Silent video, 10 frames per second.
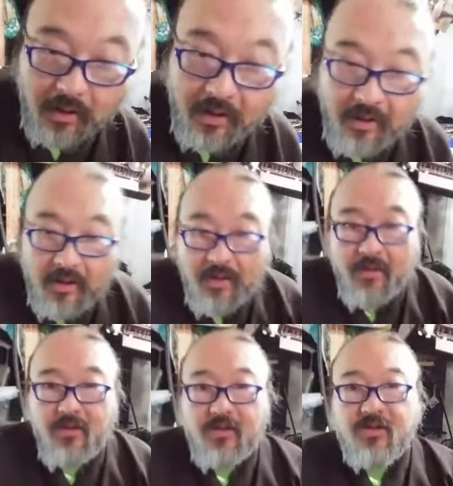
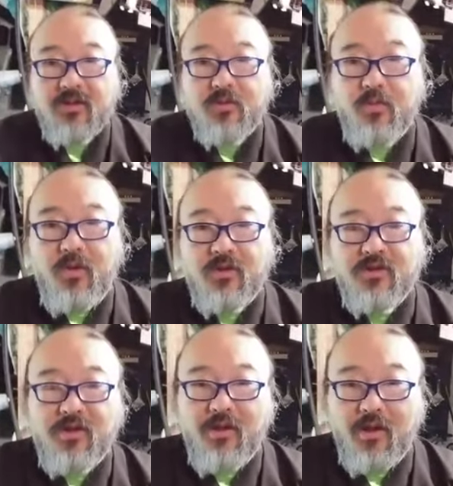Hi, this is
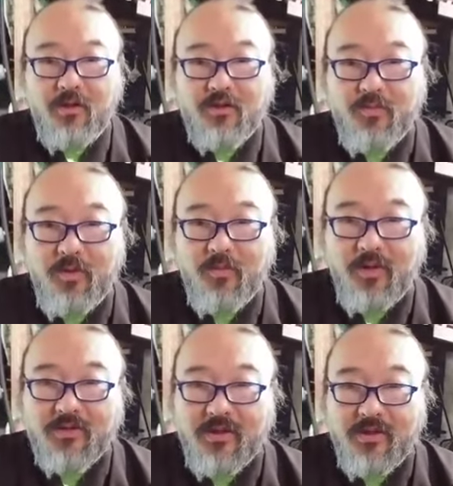Mitch, the ultimate
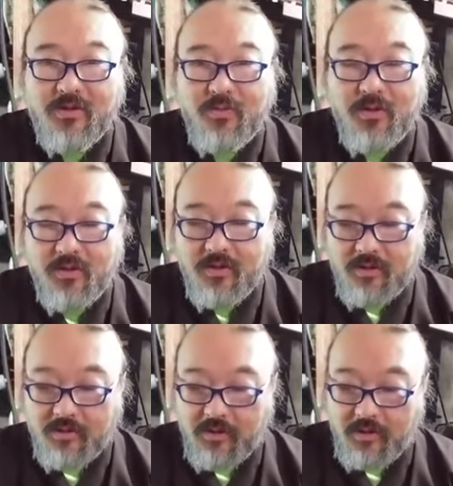
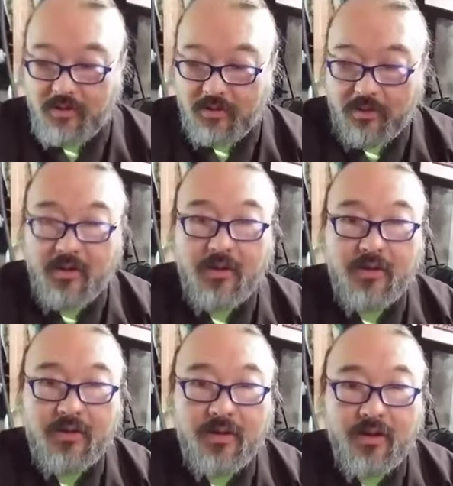multi-instrumentalist.
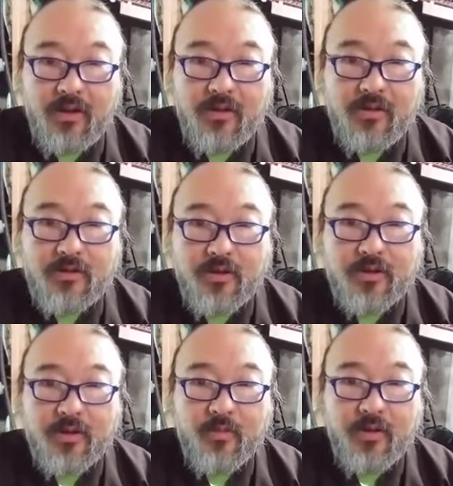Again,
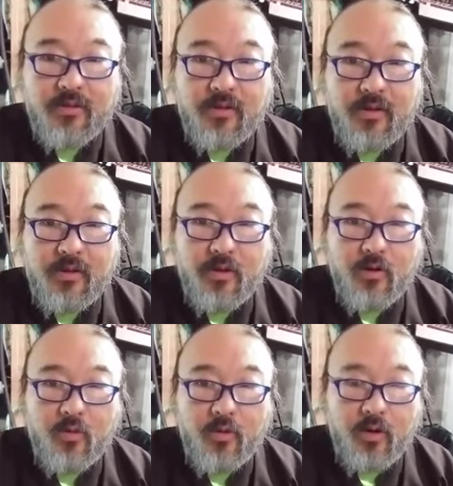talking about the
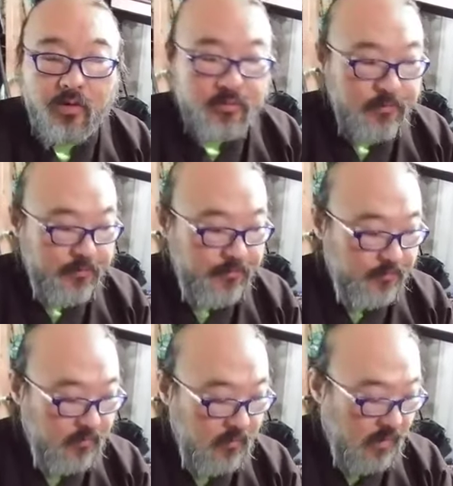oboe.
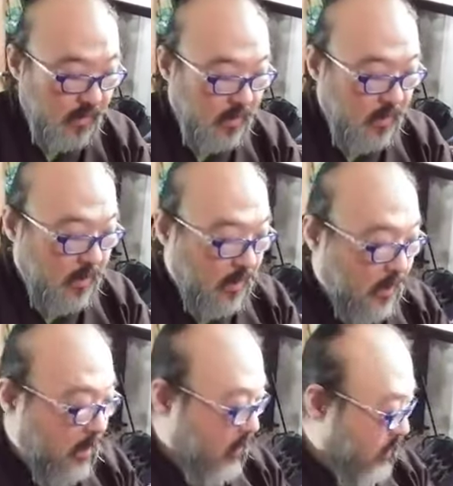
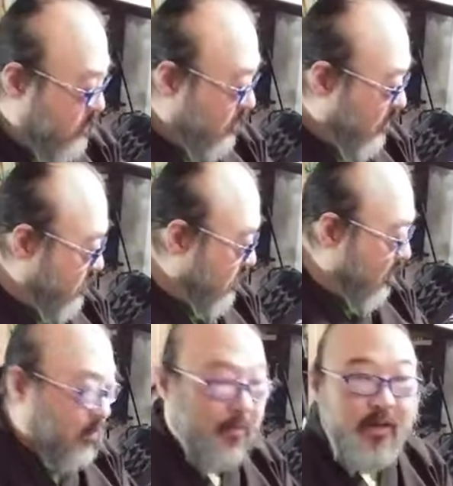So let's
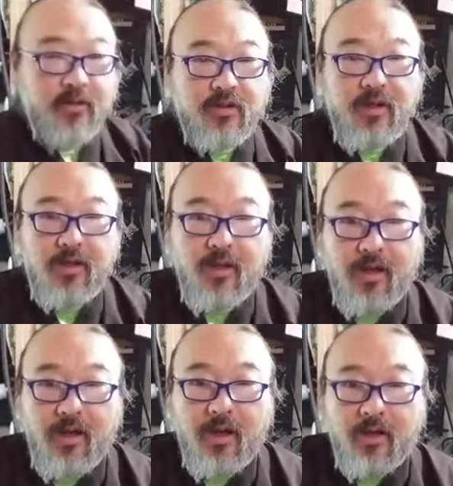talk about the
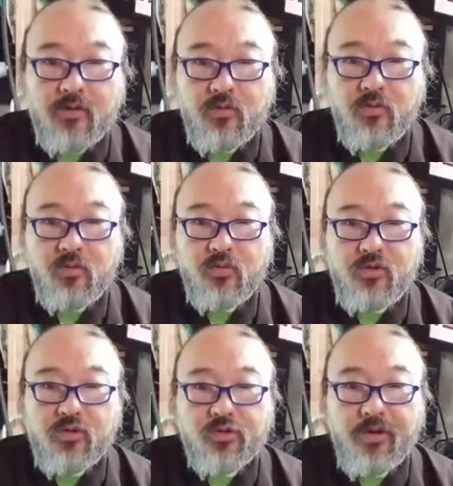how to
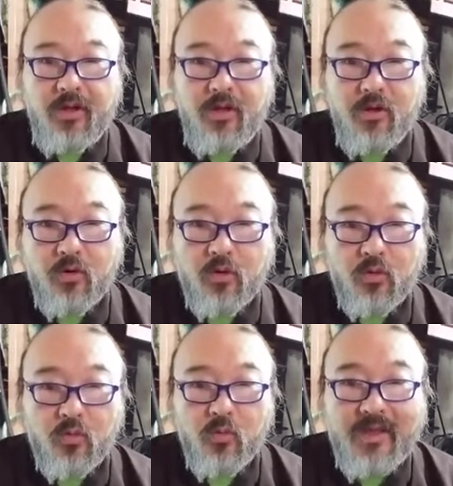treat
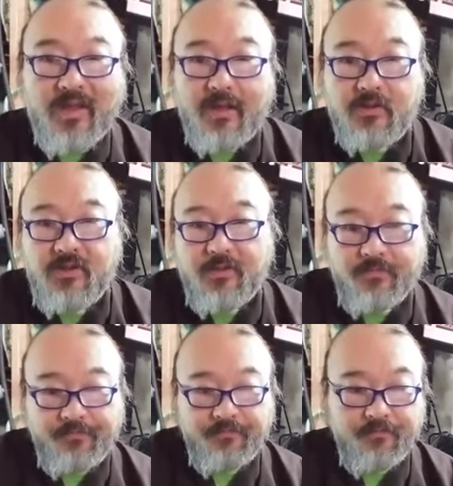your reeds.
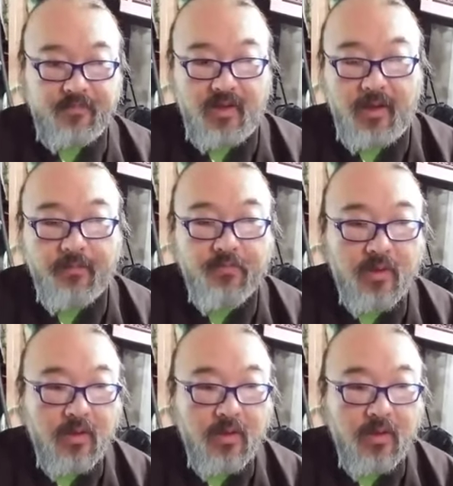Okay.